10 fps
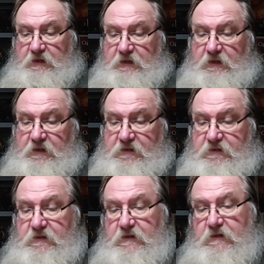And
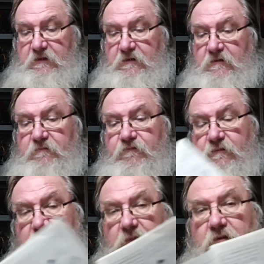it's
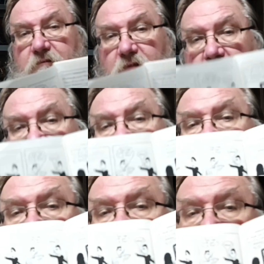almost
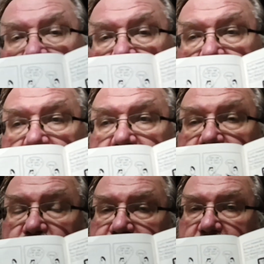a
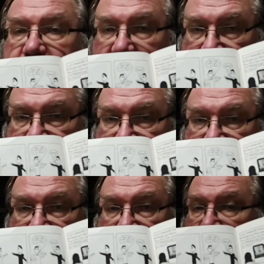juvenile type
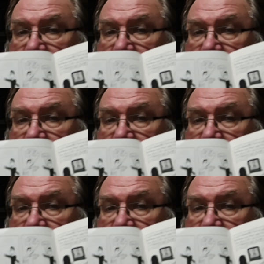style.